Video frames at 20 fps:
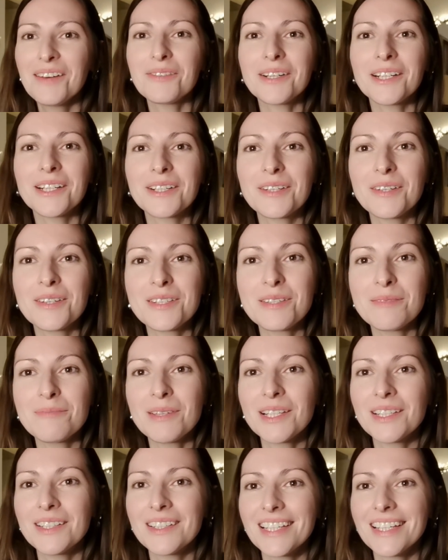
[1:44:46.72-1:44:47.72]
we're going to
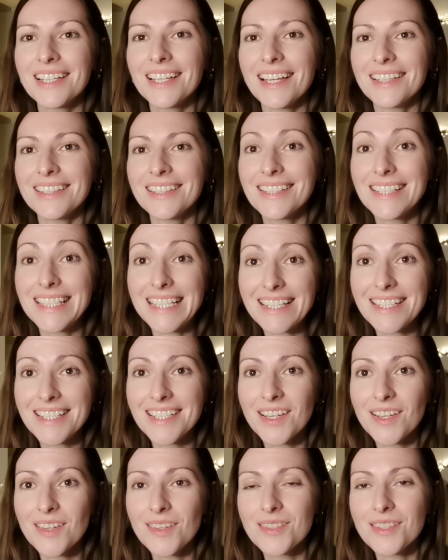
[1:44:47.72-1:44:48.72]
be looking at the
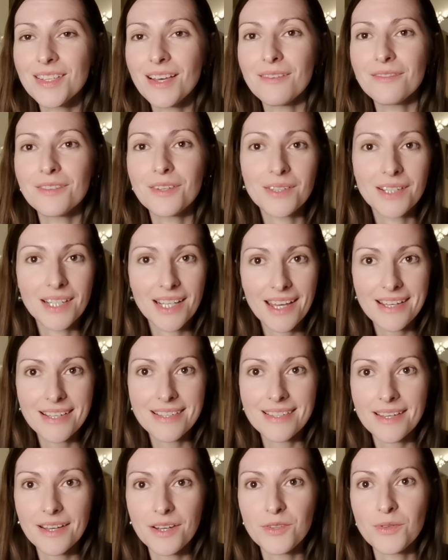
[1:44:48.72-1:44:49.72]
details of your
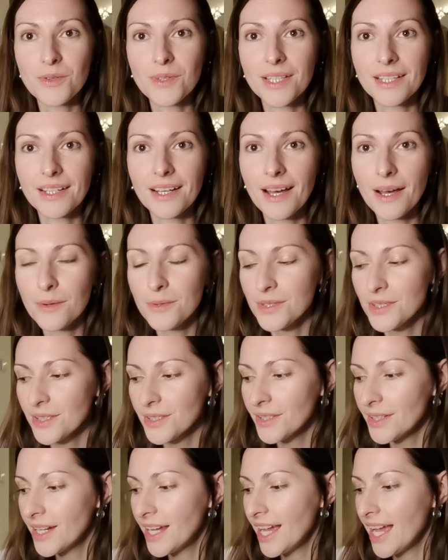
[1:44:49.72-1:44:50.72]
next sexual
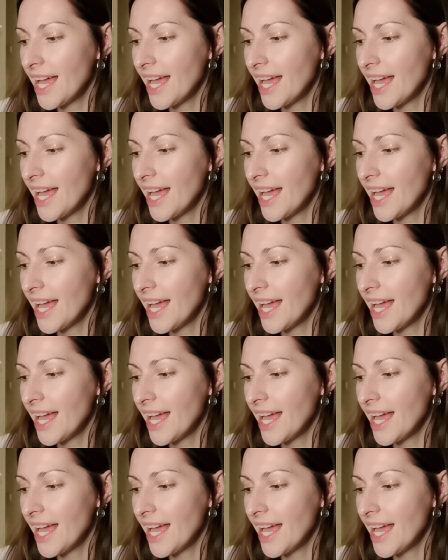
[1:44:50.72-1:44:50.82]
encounter.